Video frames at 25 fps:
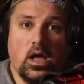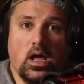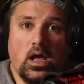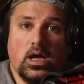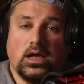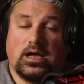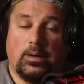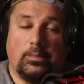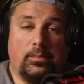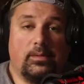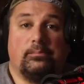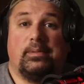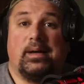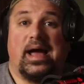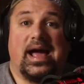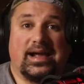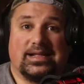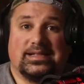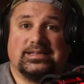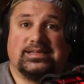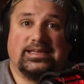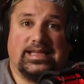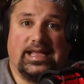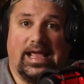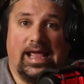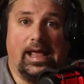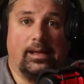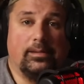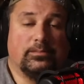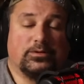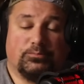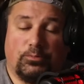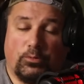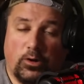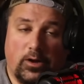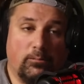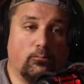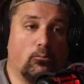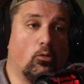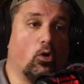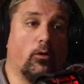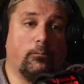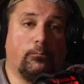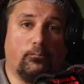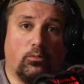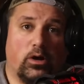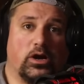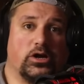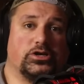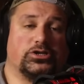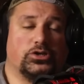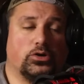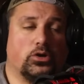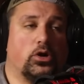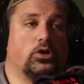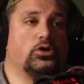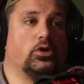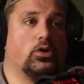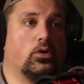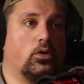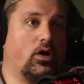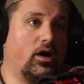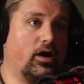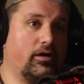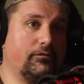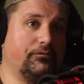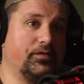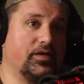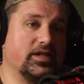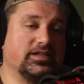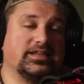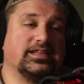coming back into games, putting more pressure on your offense.